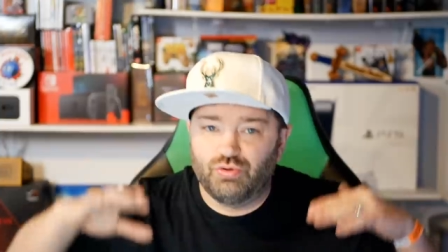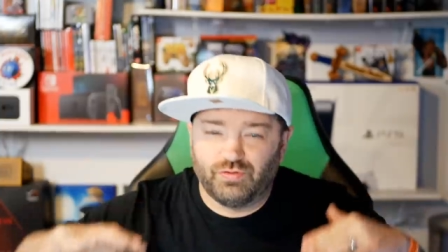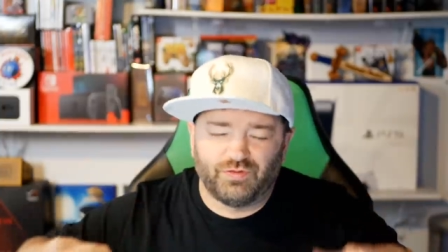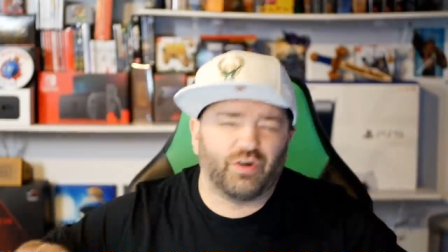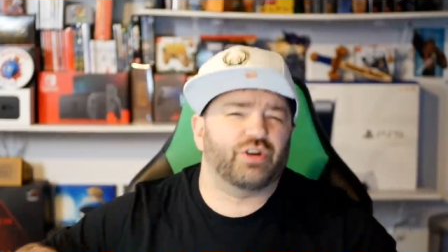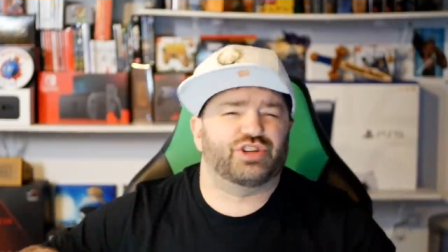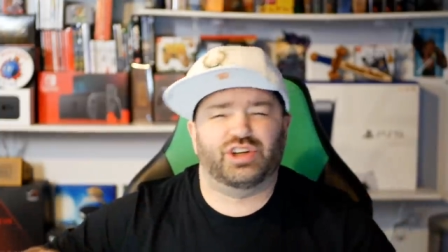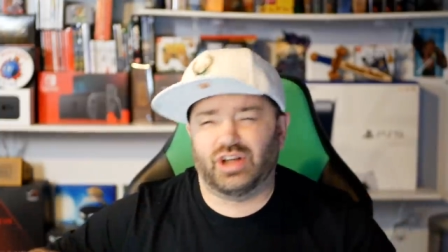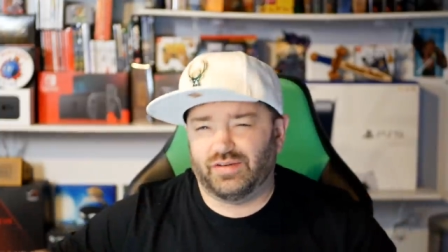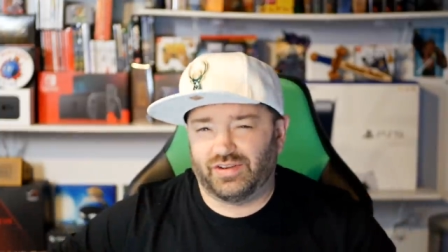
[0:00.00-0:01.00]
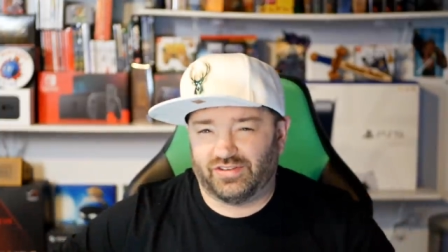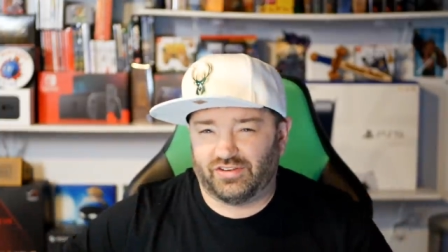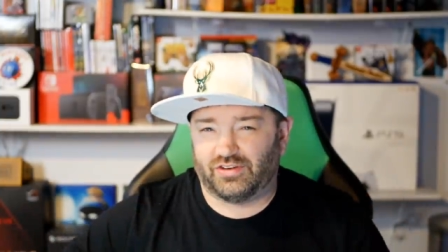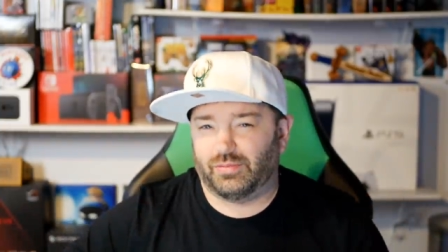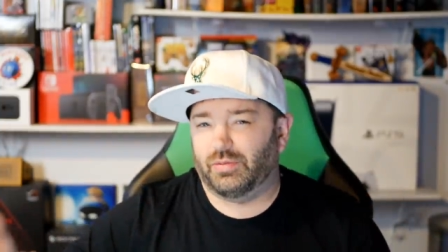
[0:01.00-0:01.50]
version of a
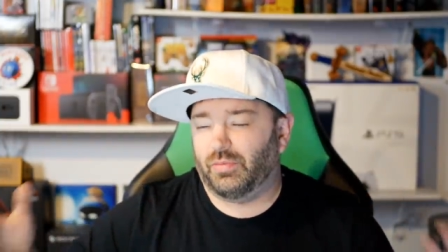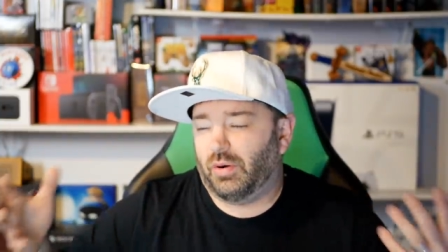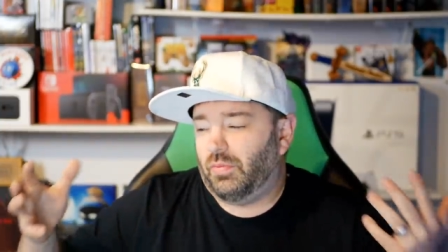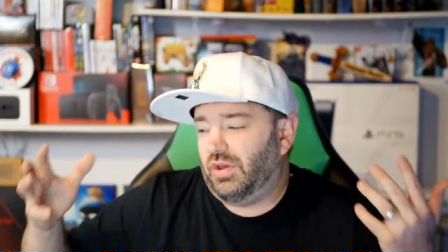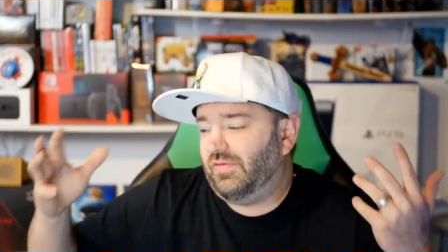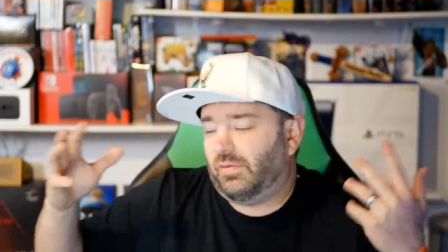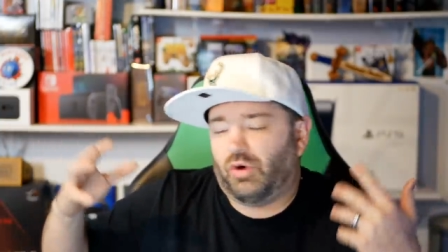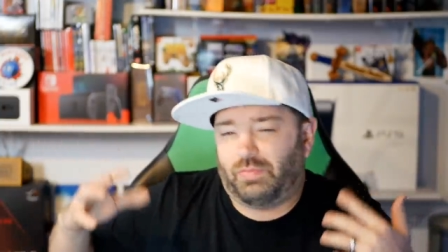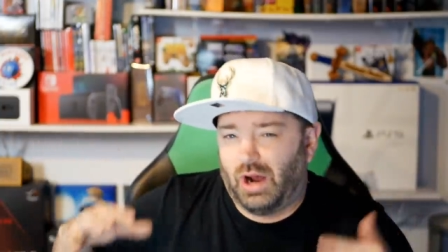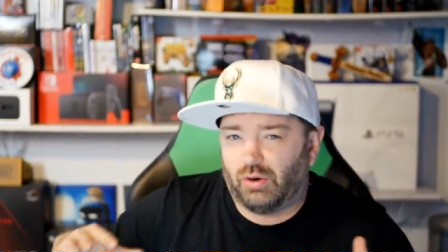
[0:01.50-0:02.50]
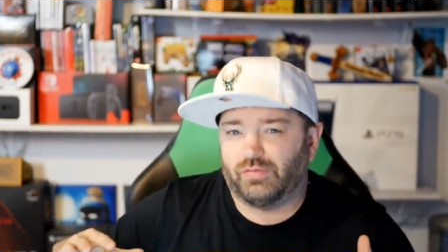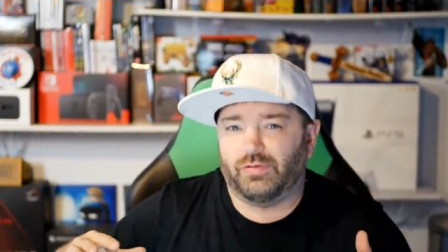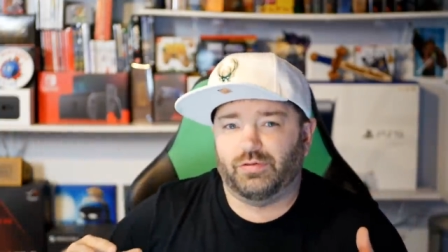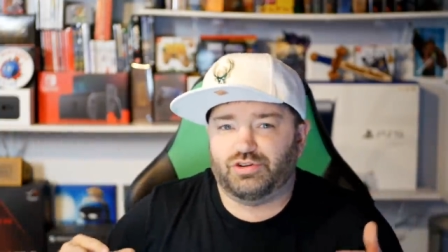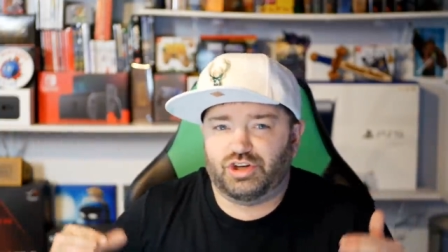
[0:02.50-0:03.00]
system, um, um, even a more powerful
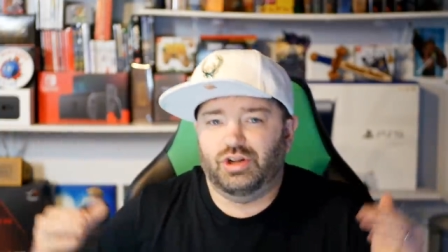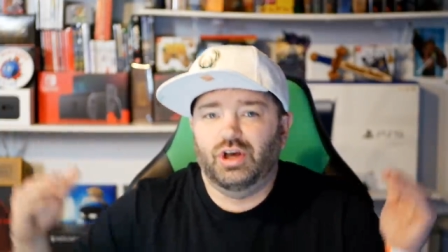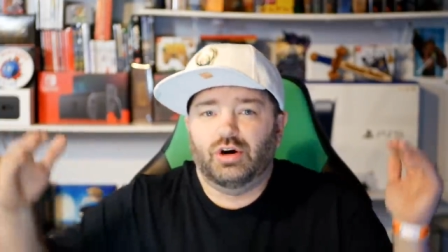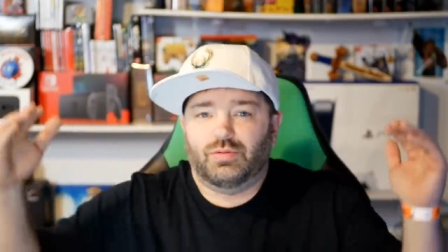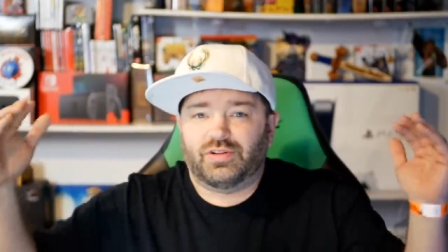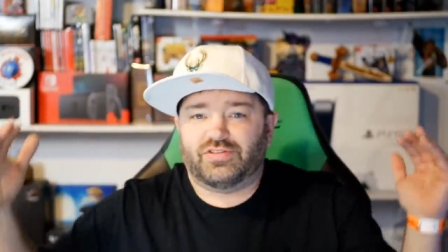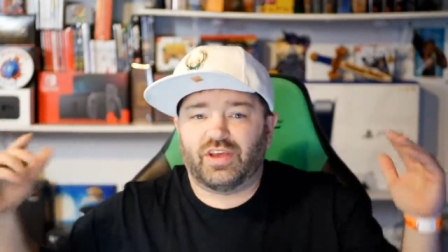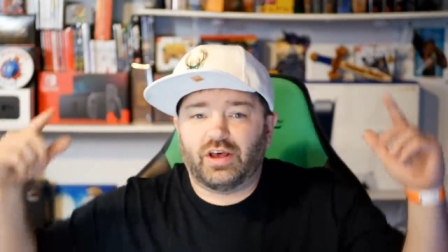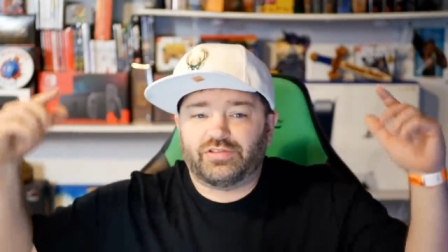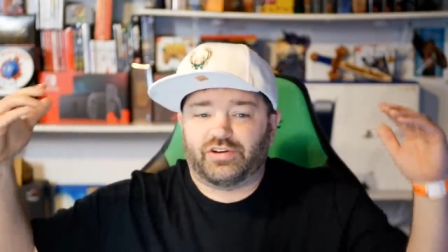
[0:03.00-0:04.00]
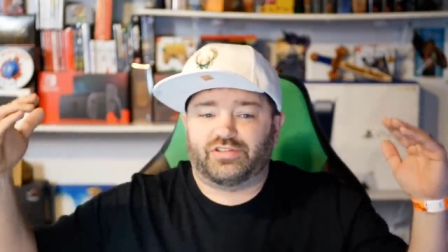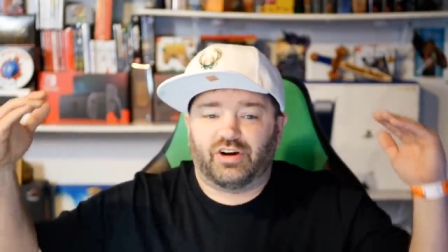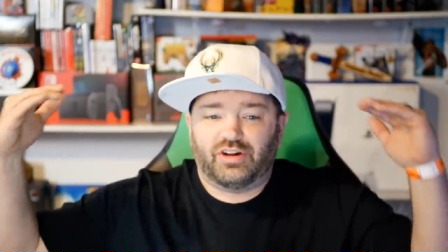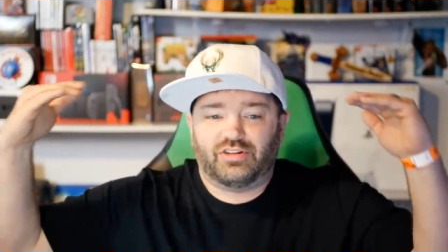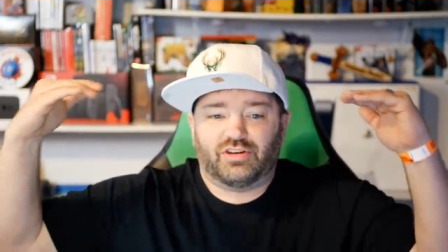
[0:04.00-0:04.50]
version, when sales are
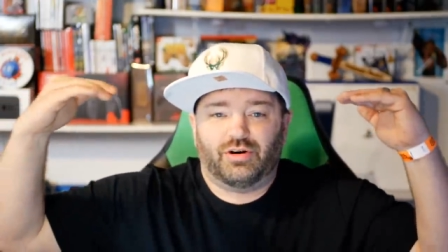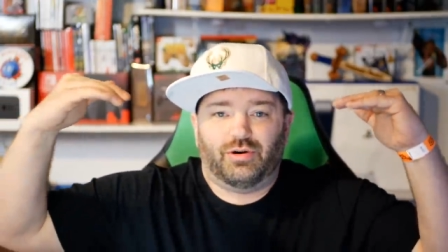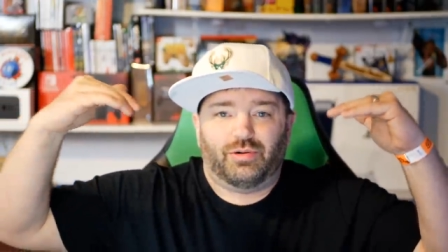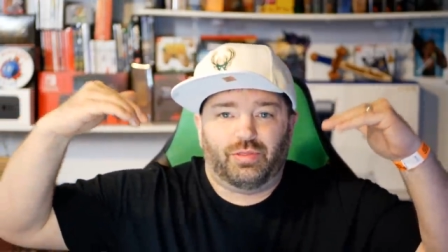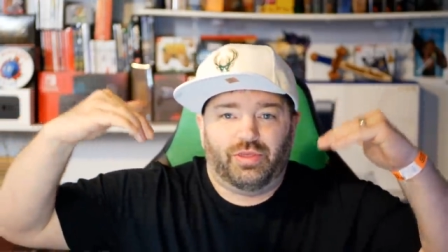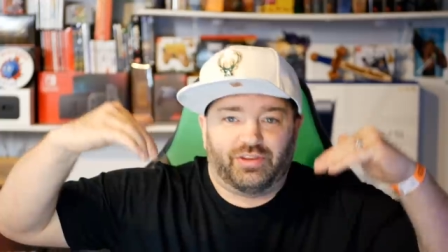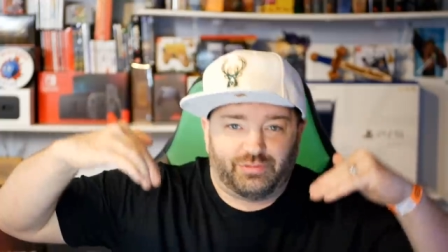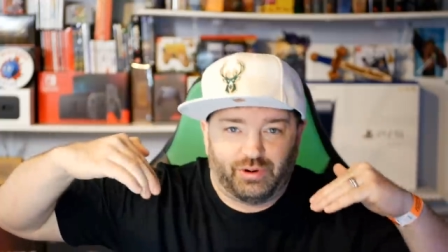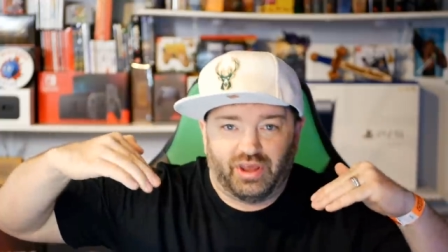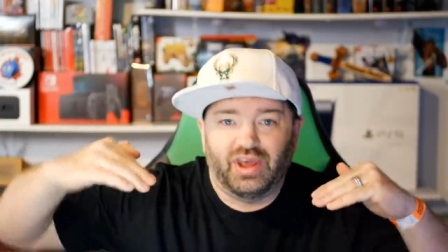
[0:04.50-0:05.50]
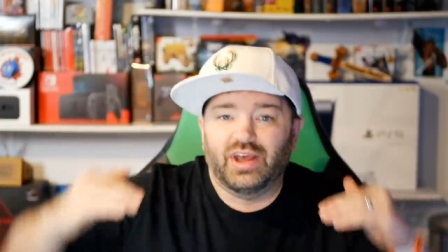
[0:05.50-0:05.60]
starting to go this way.